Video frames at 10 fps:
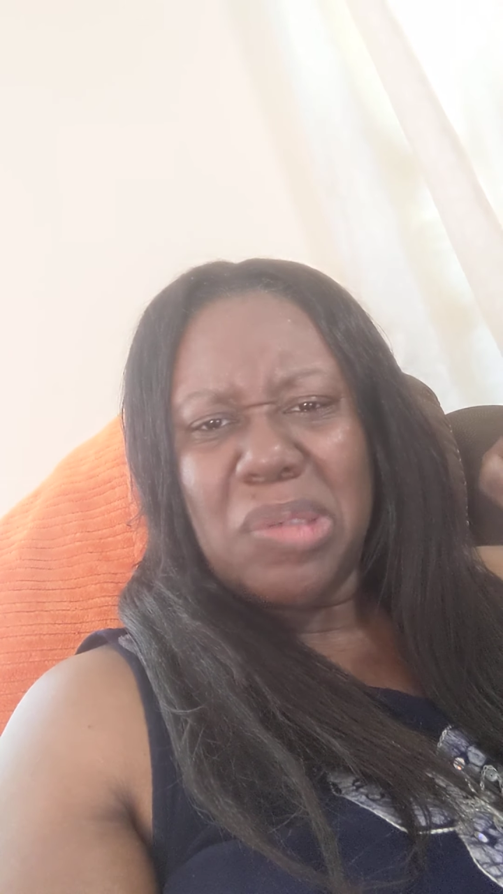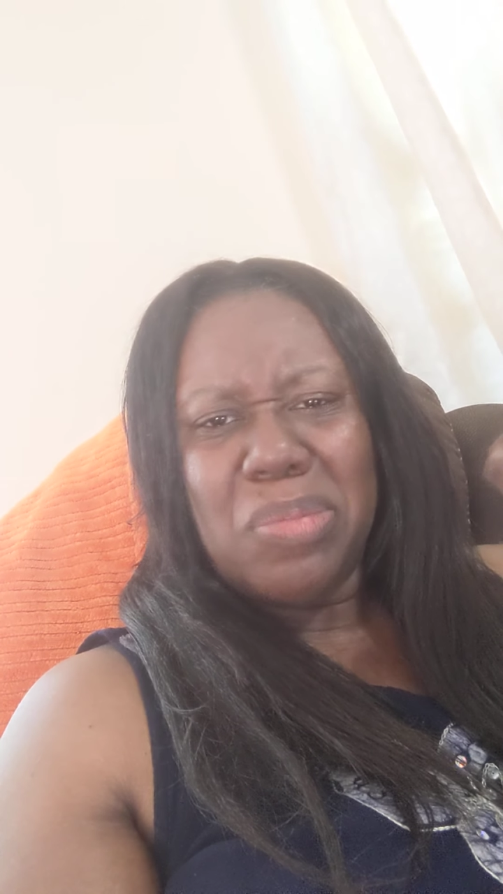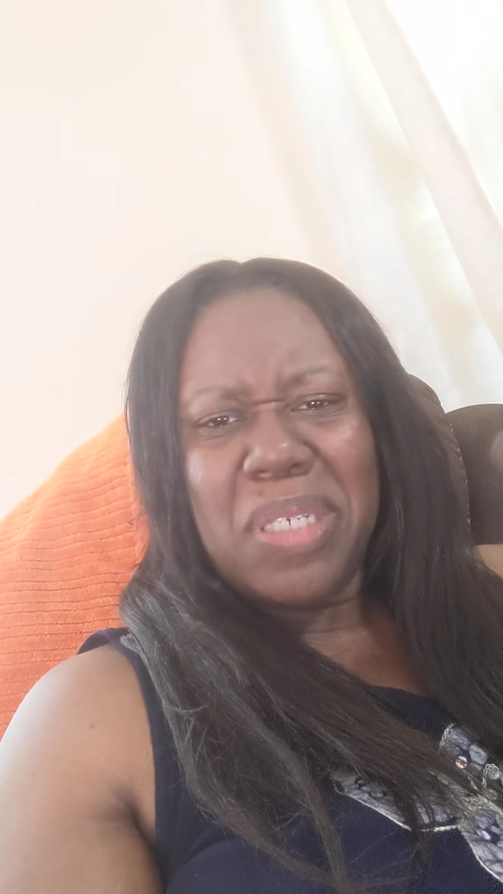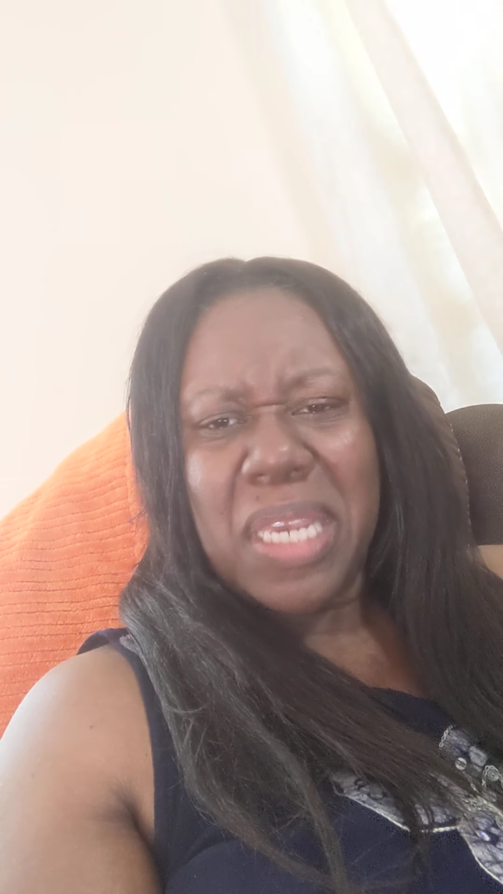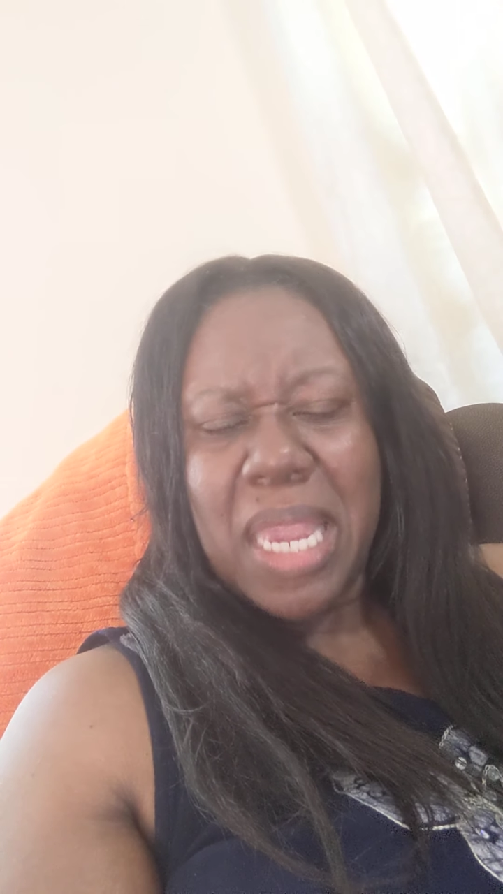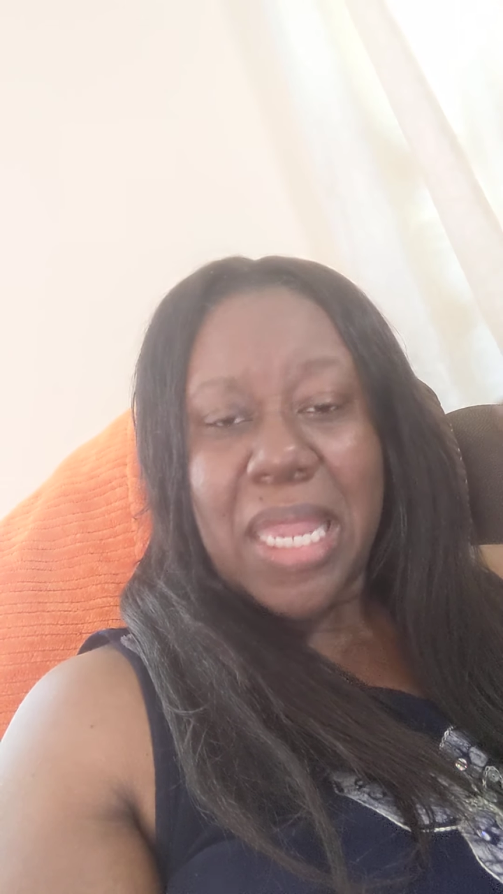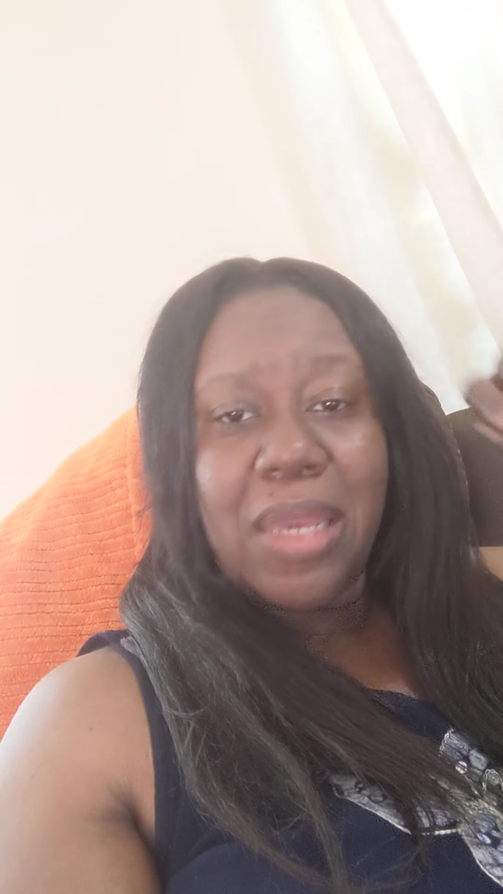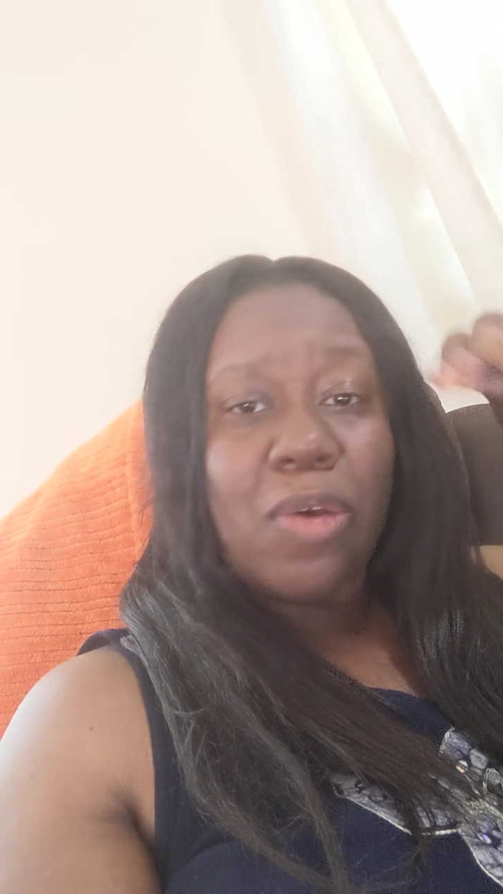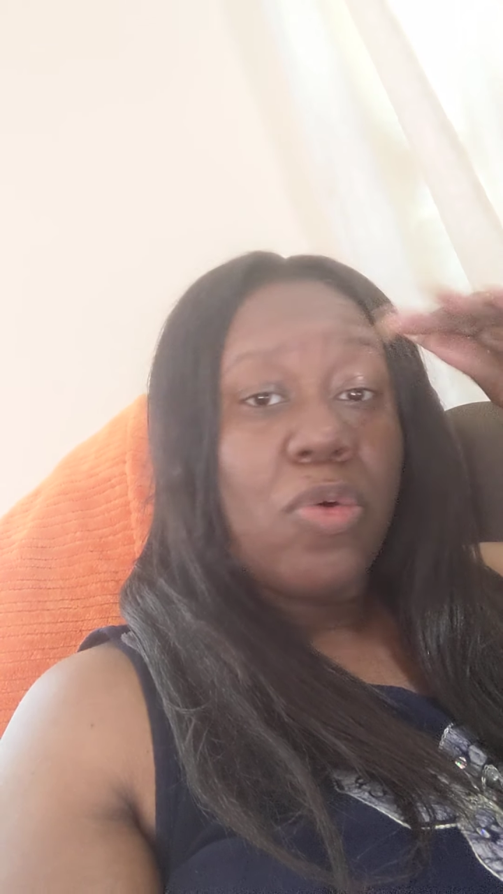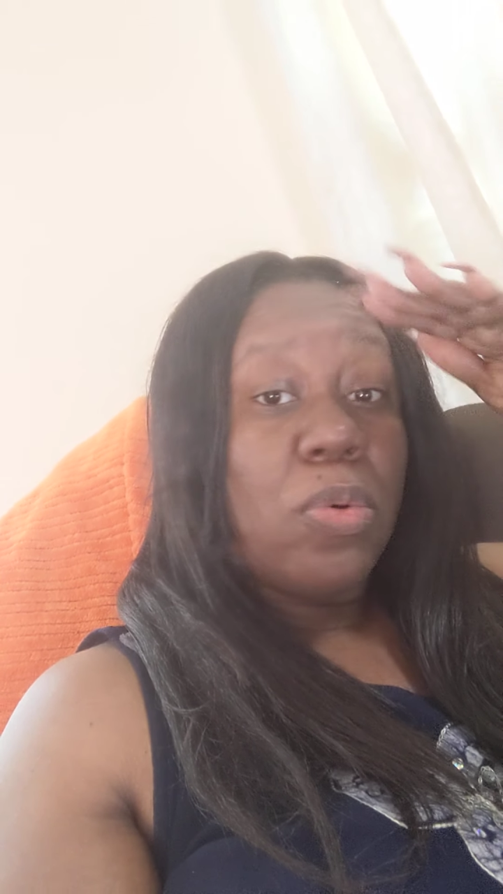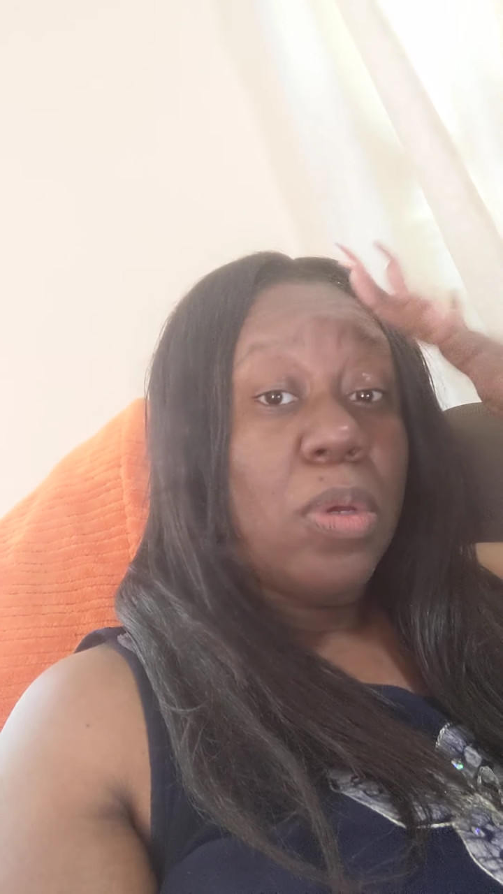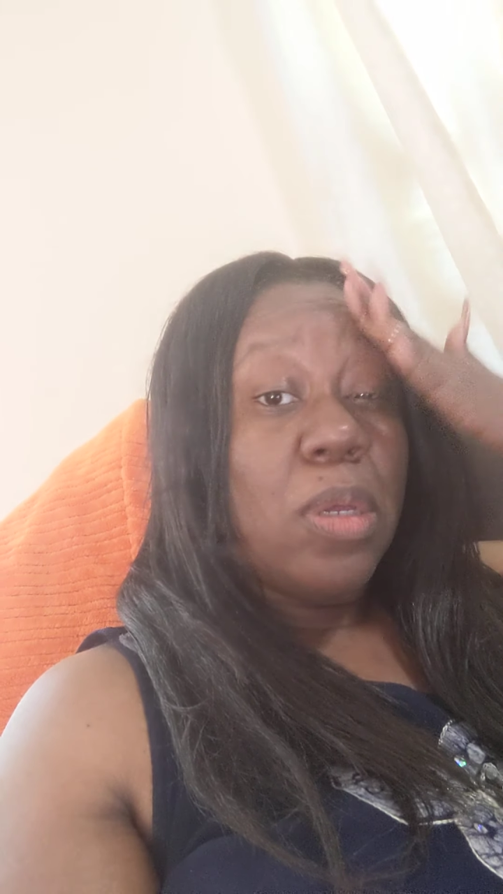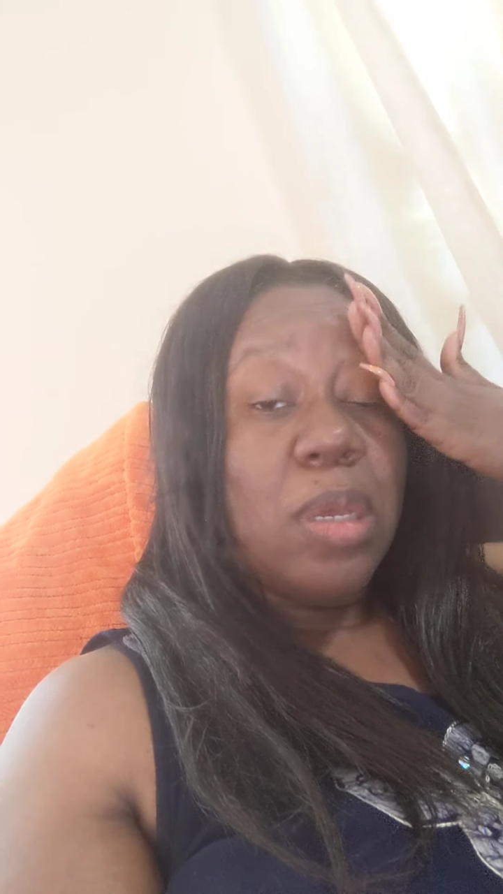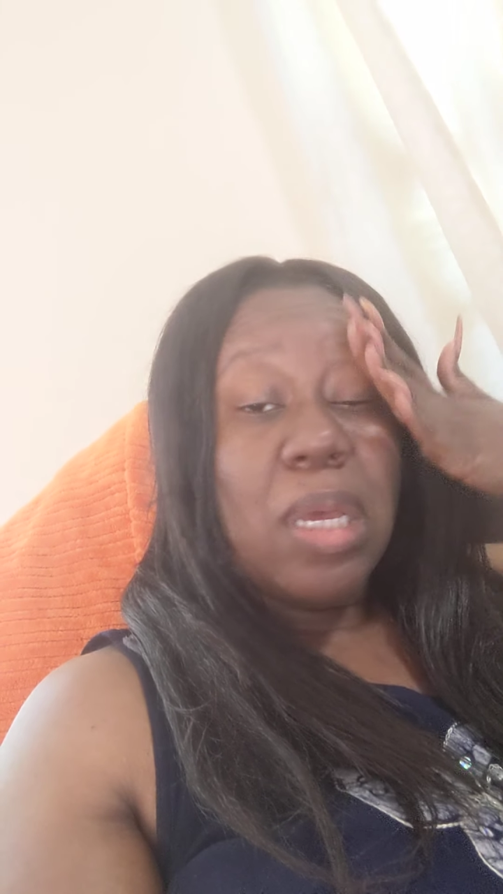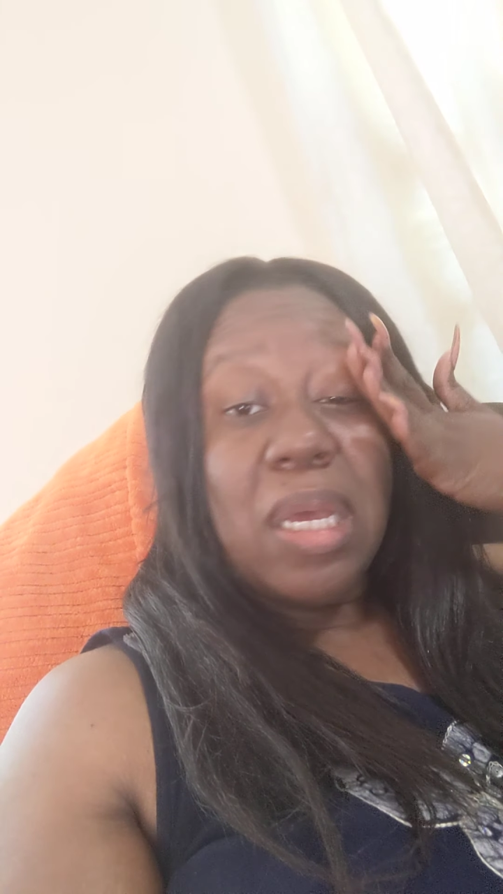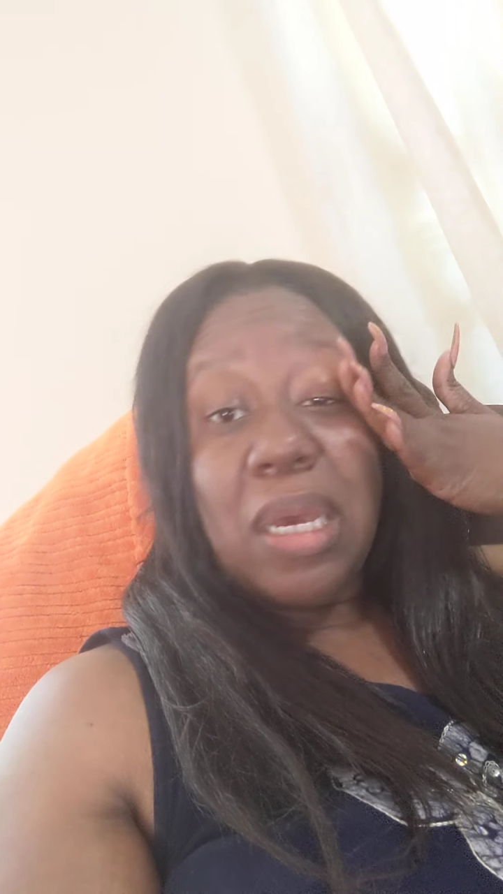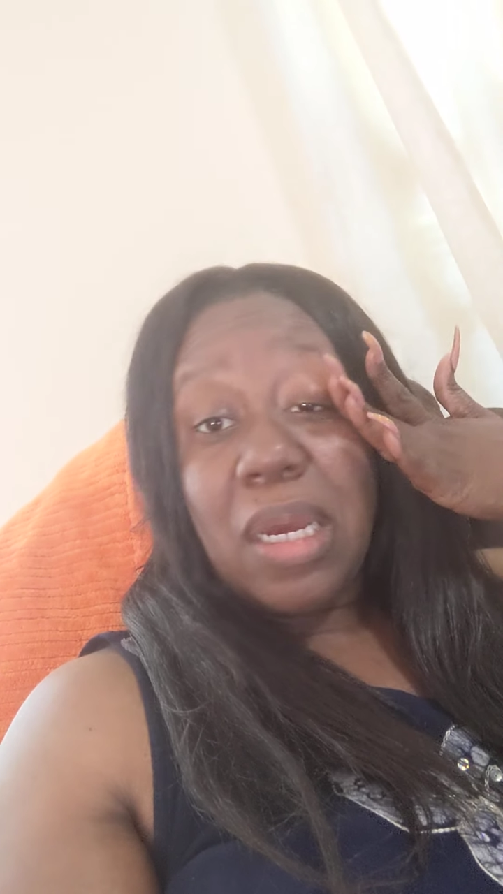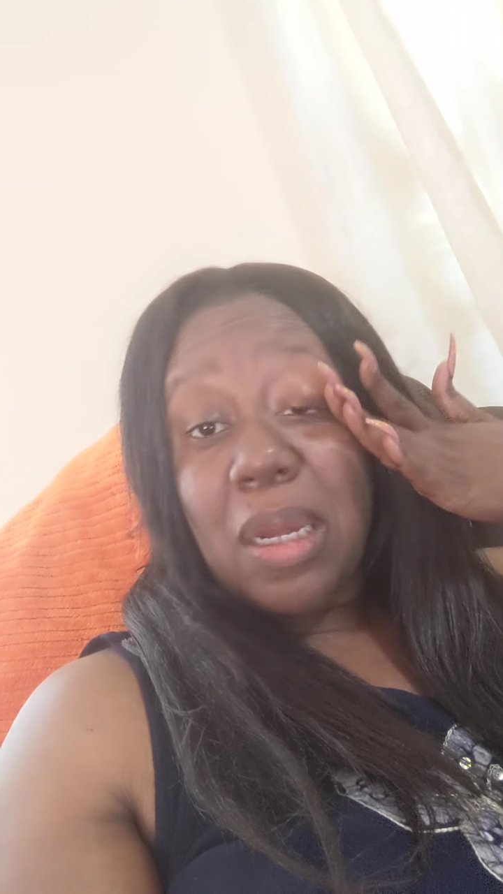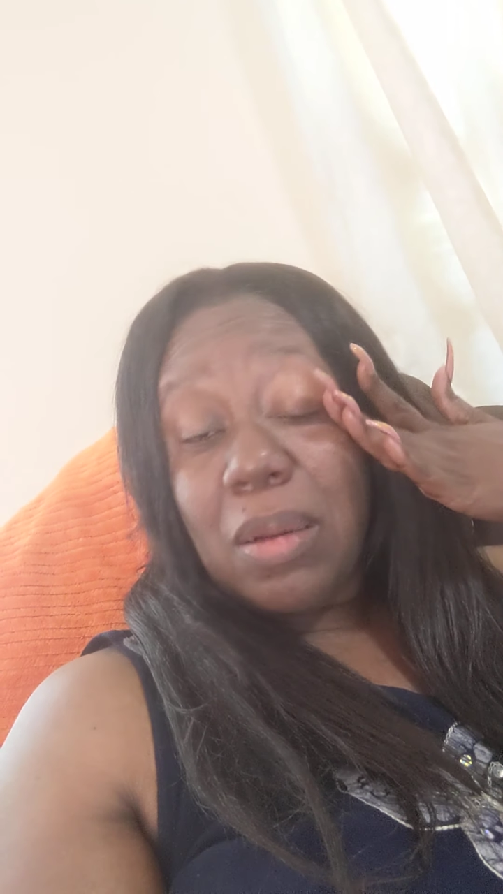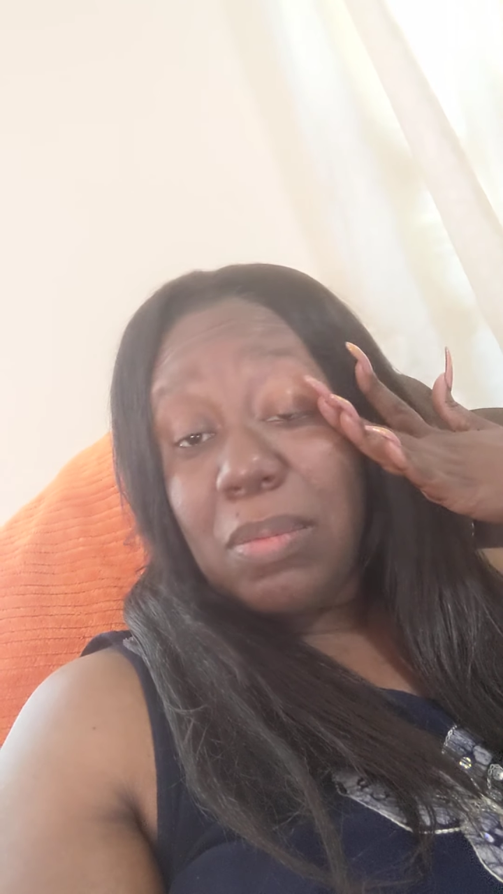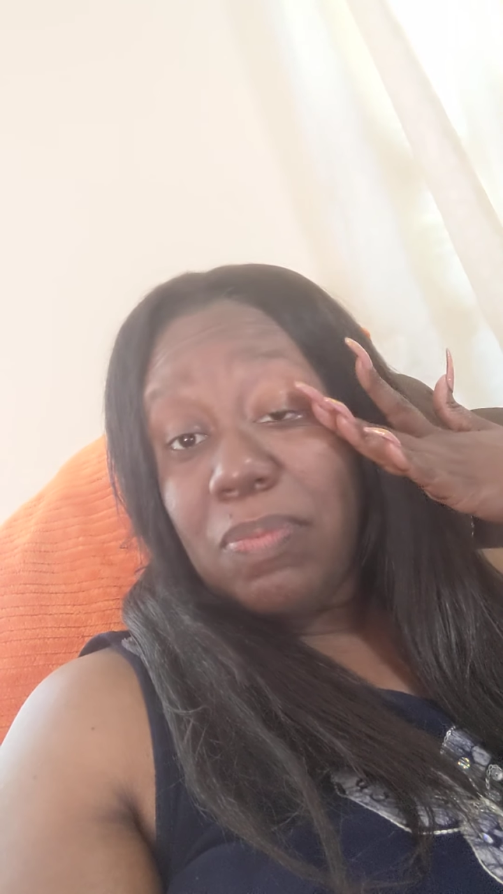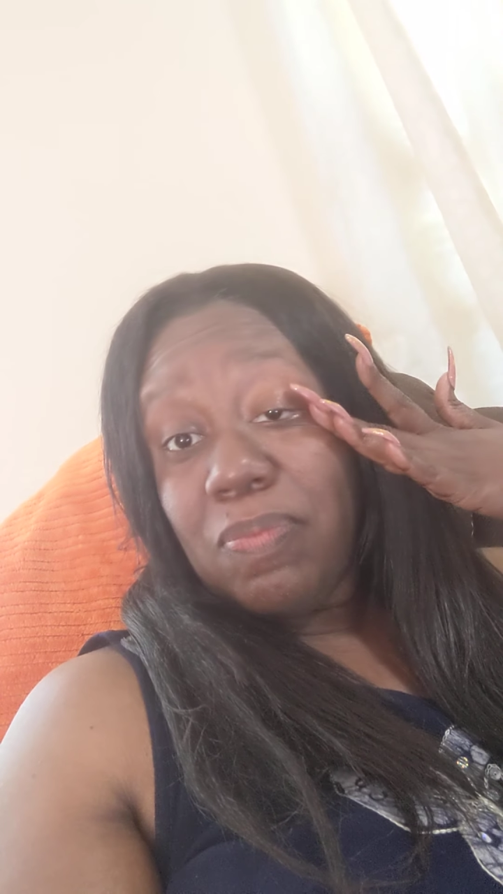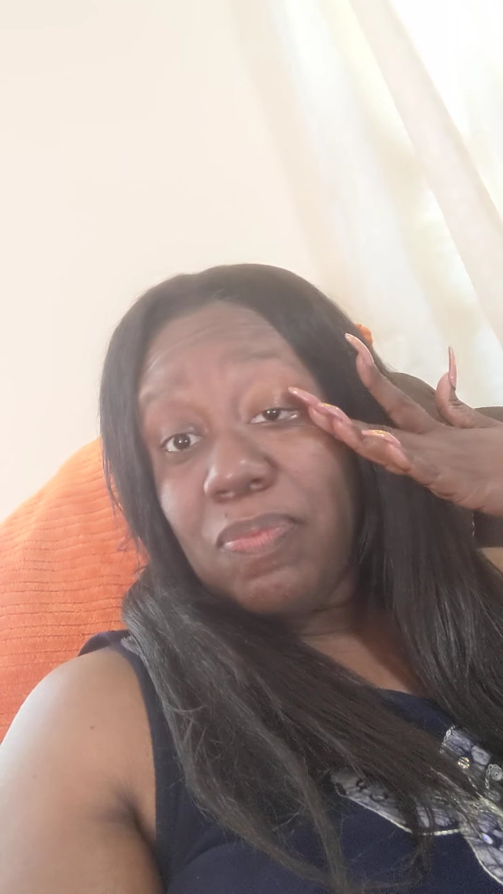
a little bit of kale, um,